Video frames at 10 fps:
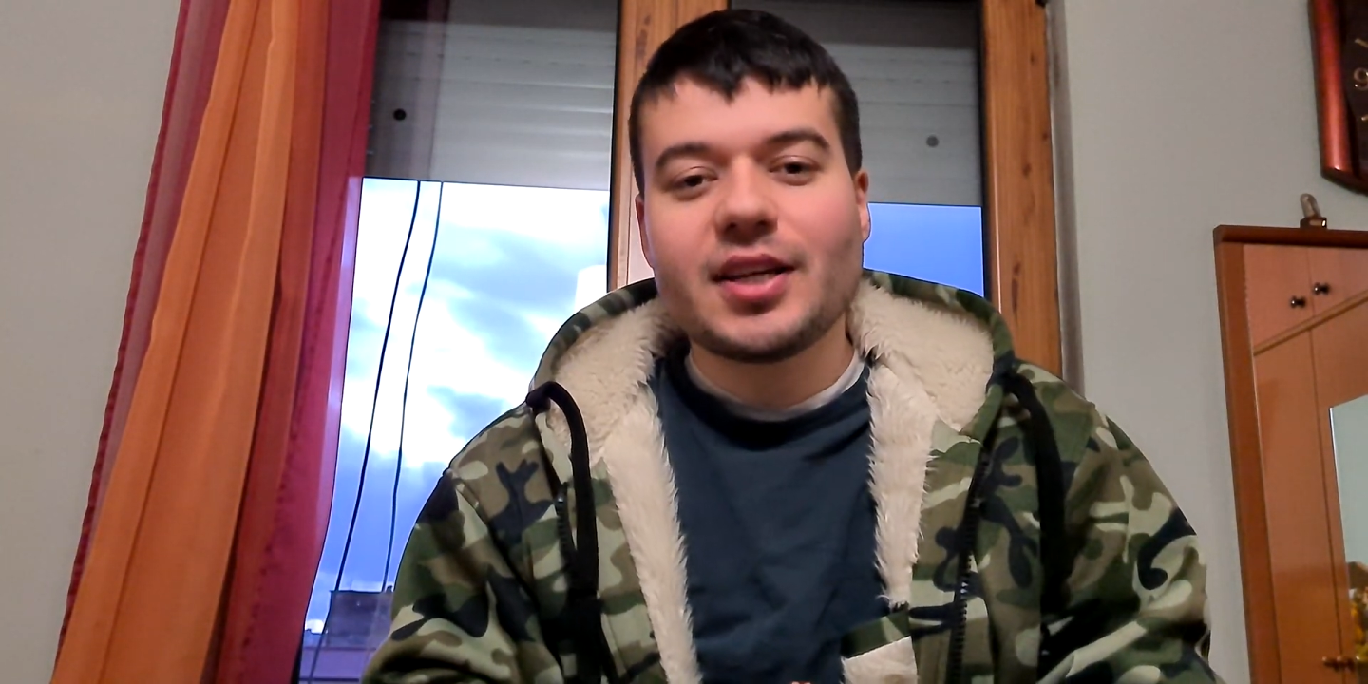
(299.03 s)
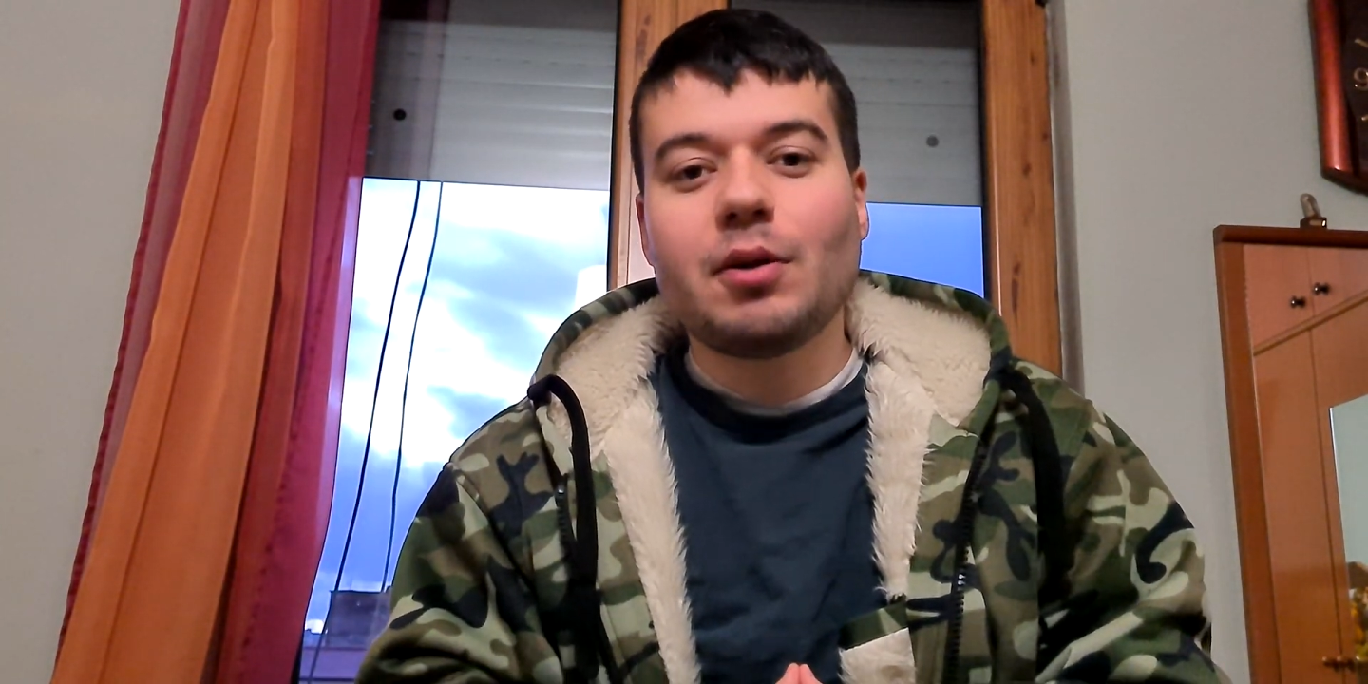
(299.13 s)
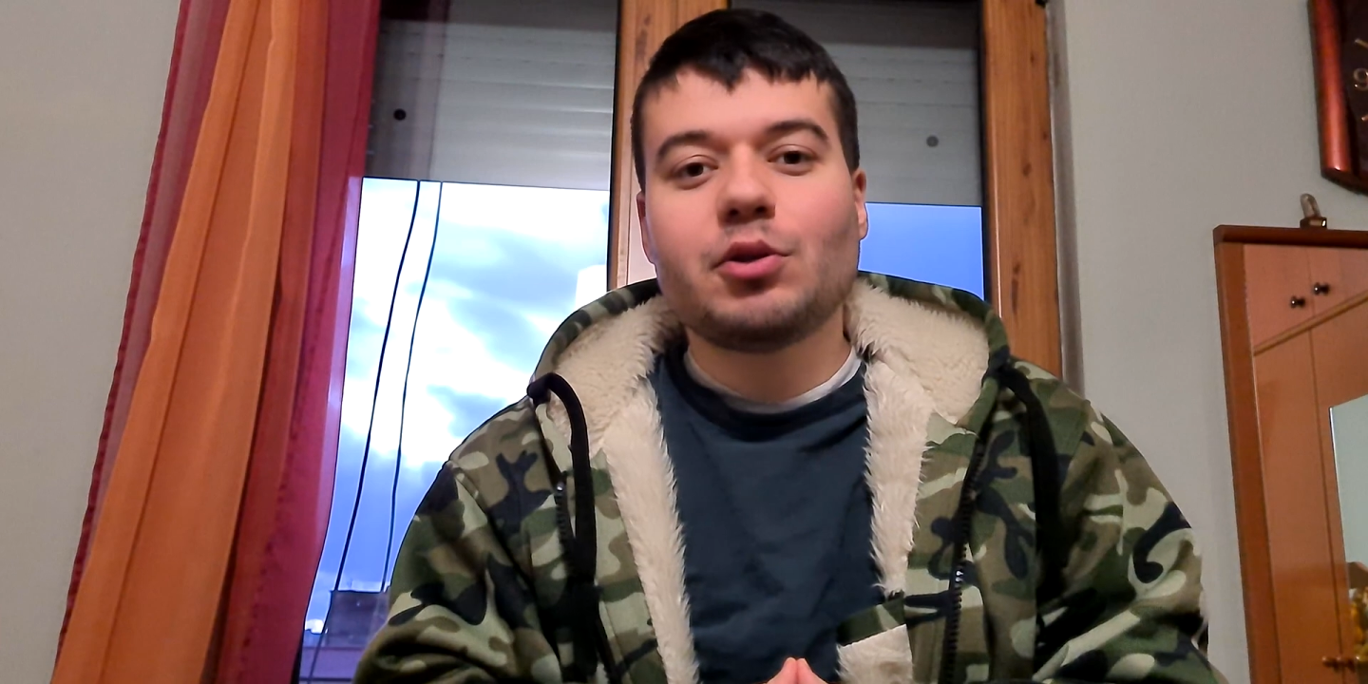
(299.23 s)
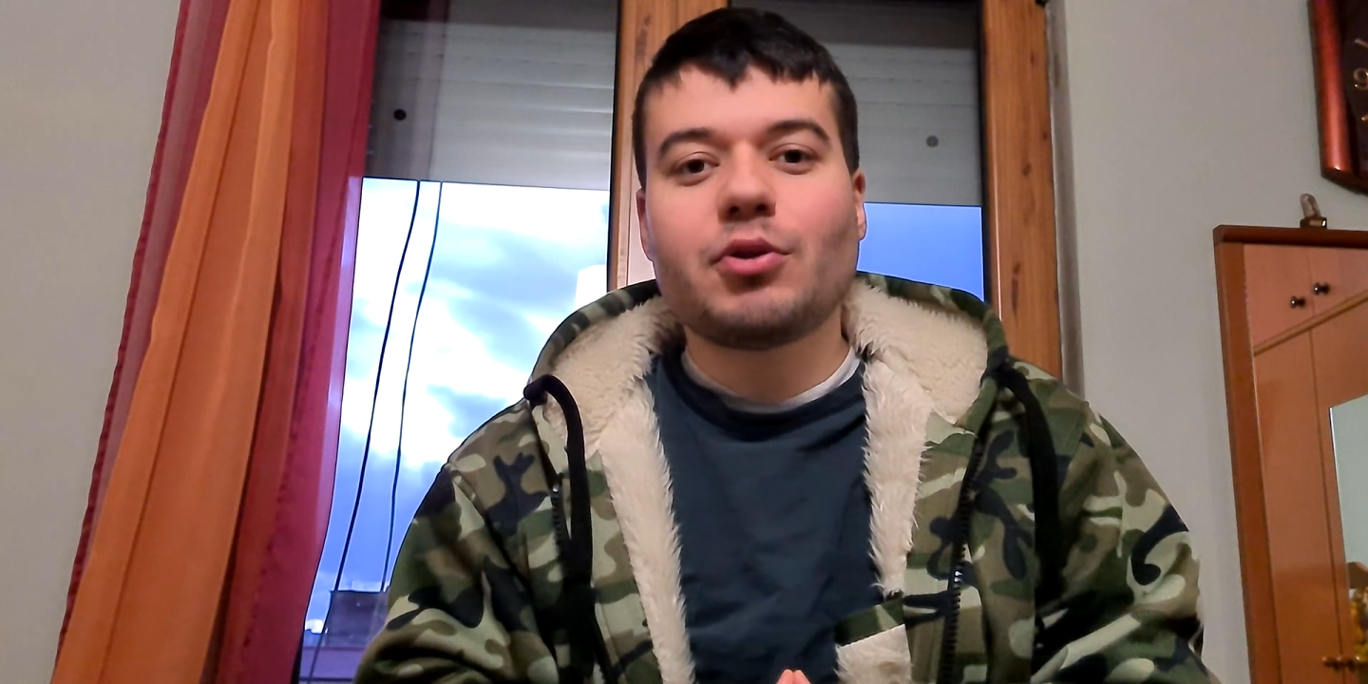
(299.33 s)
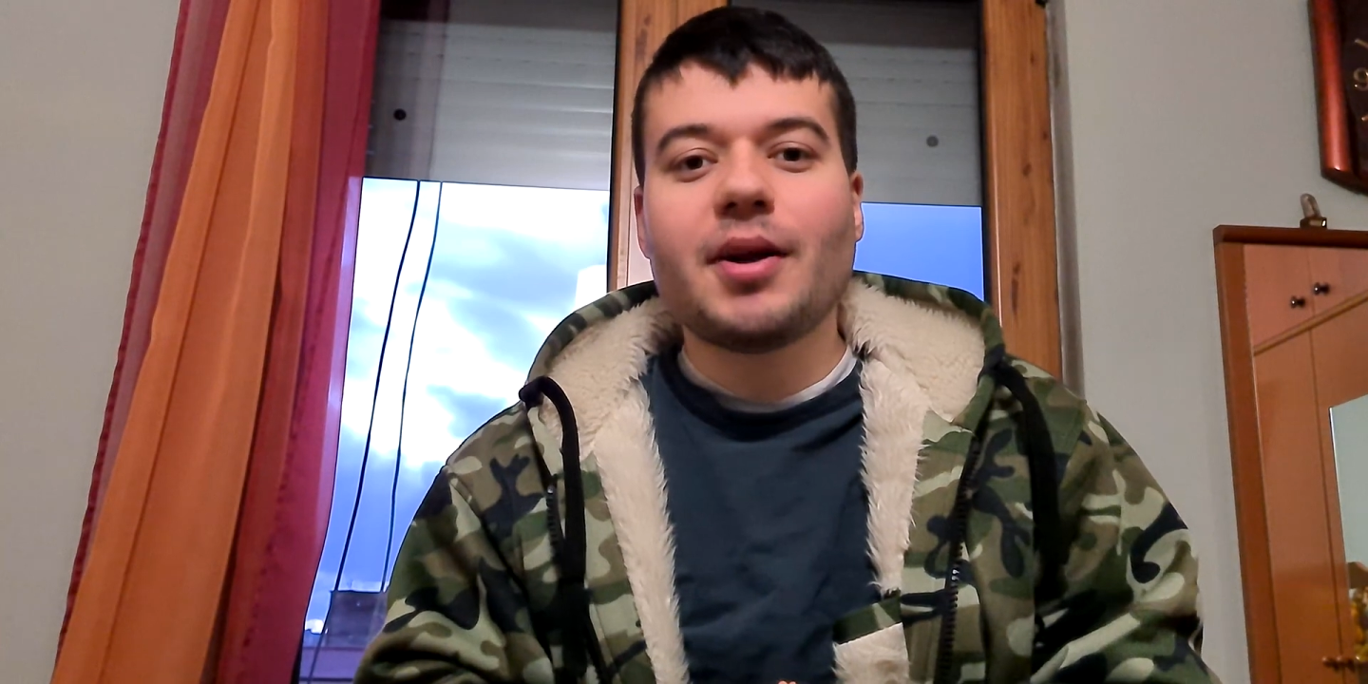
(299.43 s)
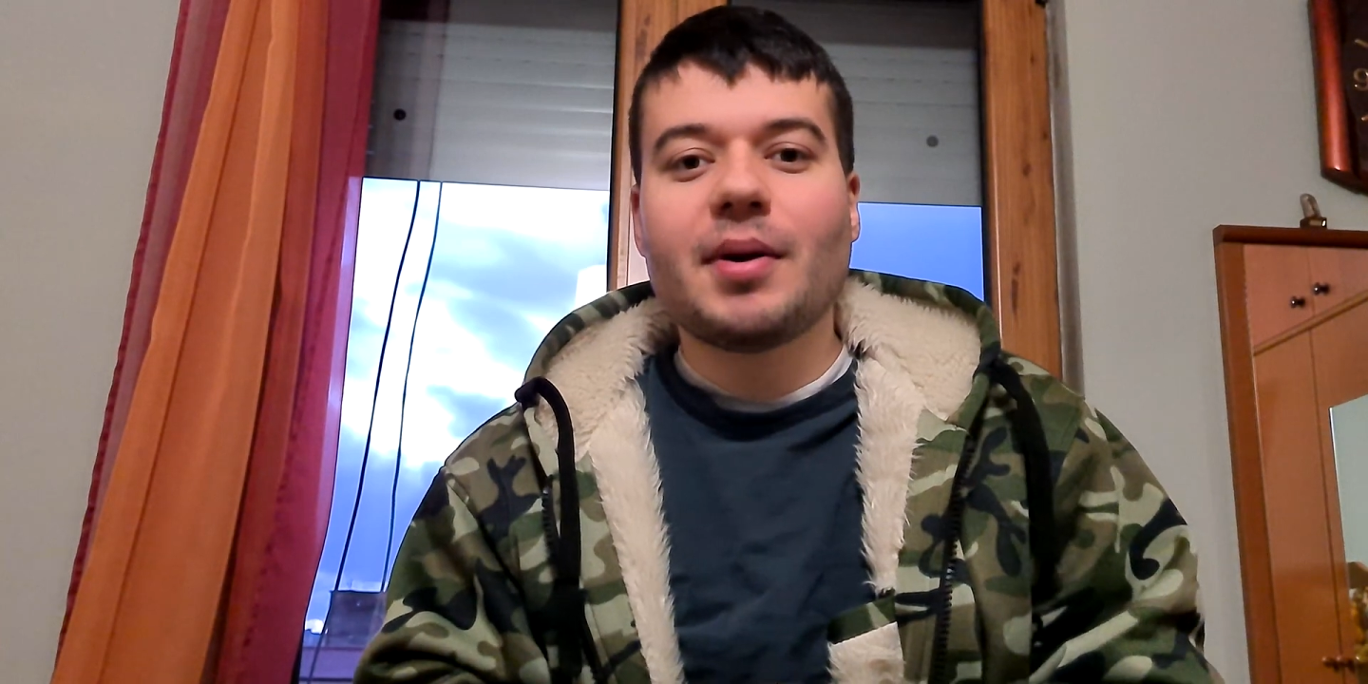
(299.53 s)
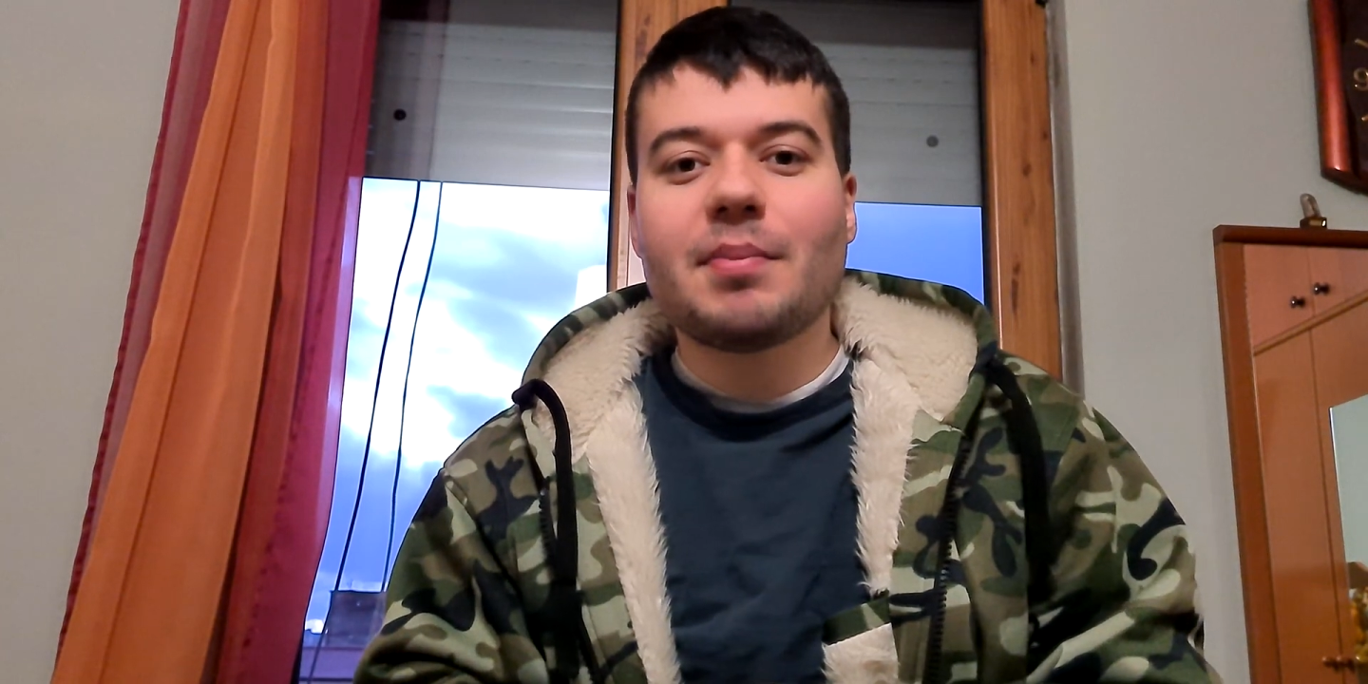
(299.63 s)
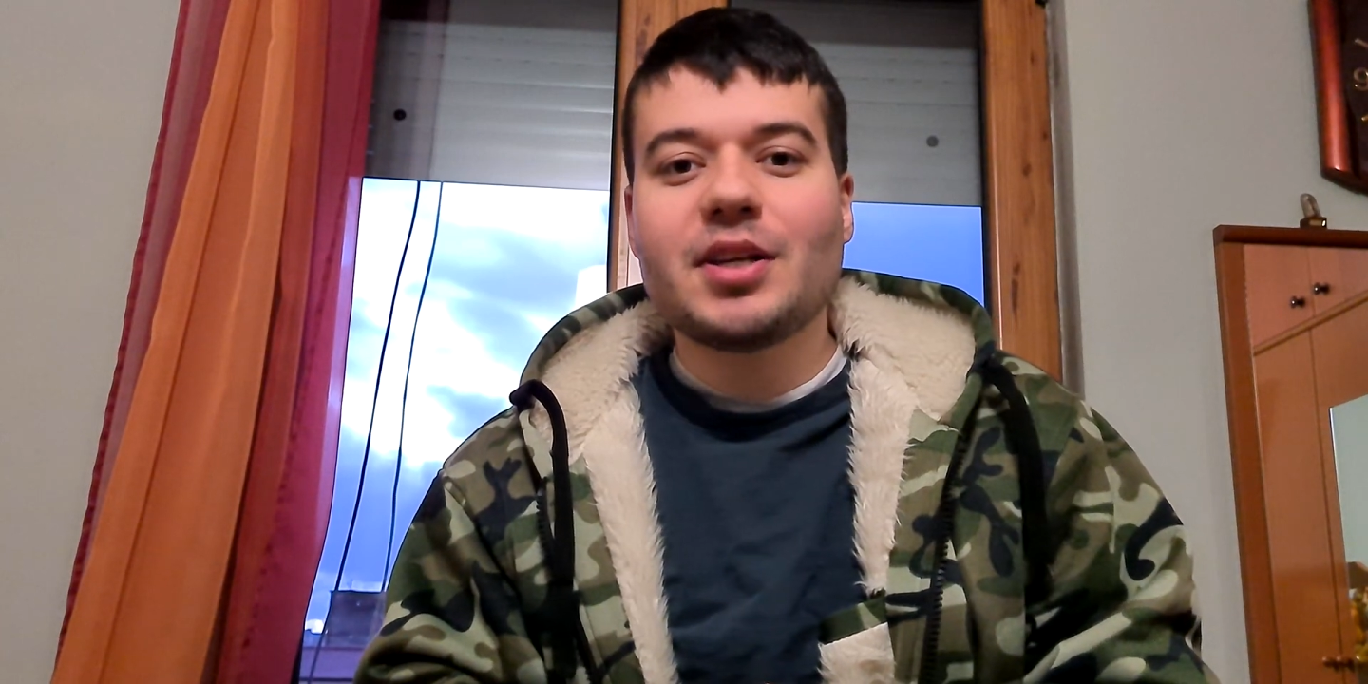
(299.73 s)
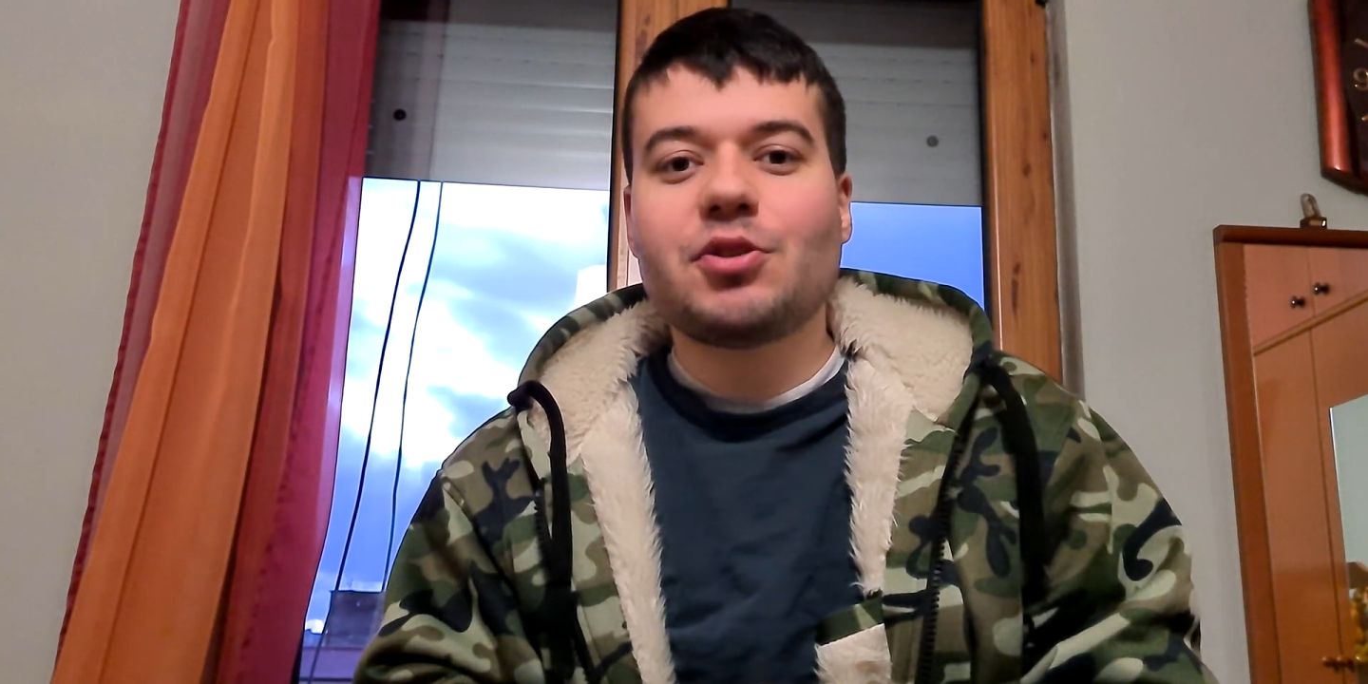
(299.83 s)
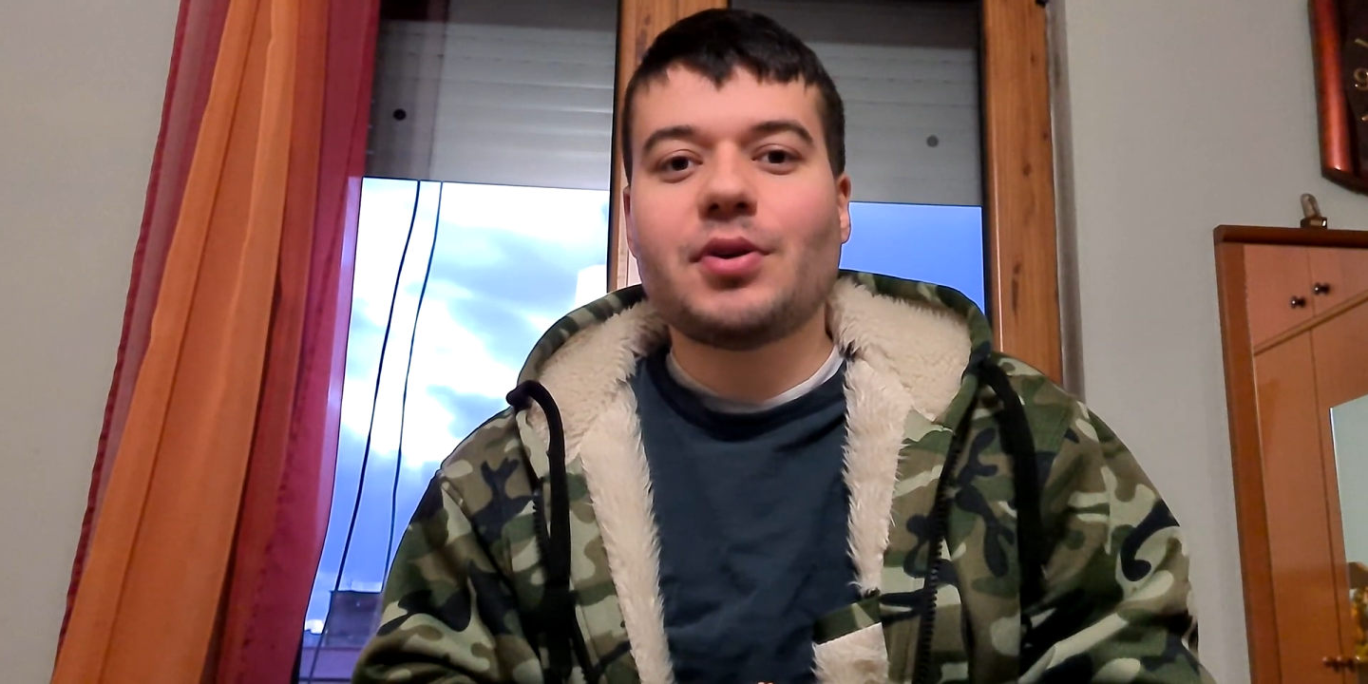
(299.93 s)
I will try my
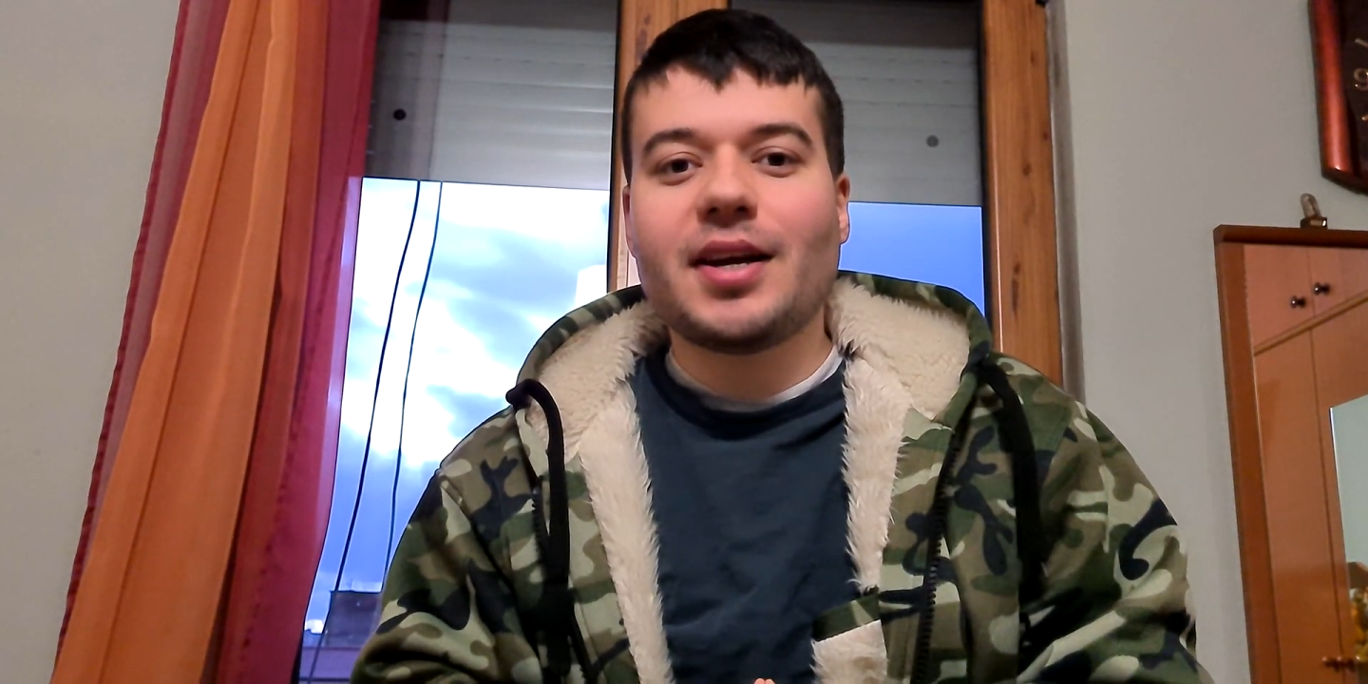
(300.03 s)
best to